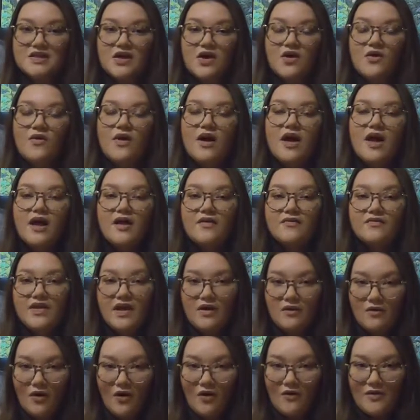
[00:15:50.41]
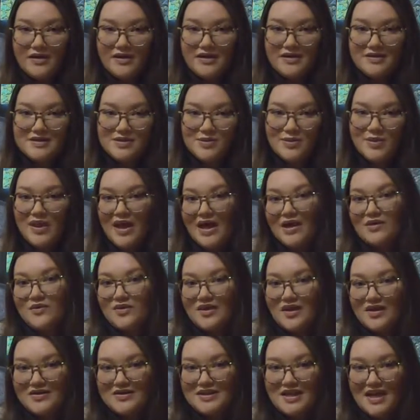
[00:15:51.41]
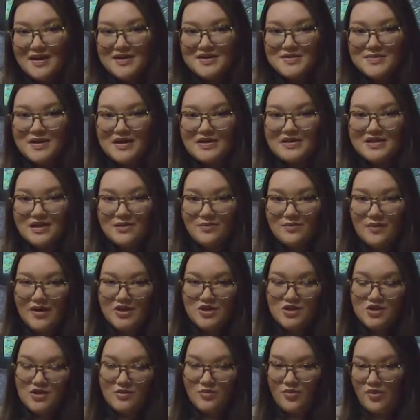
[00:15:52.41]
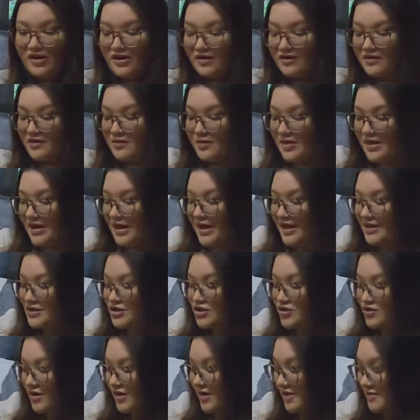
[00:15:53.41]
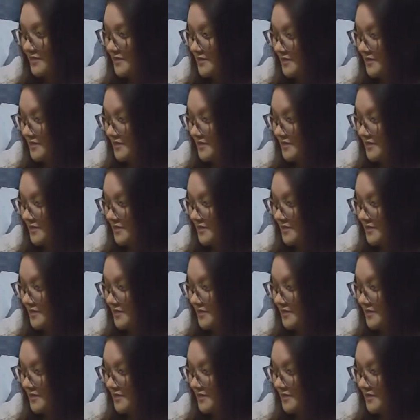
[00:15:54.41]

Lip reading: So they were already supplied with hair ties, but I did make sure to bring a little bit extra.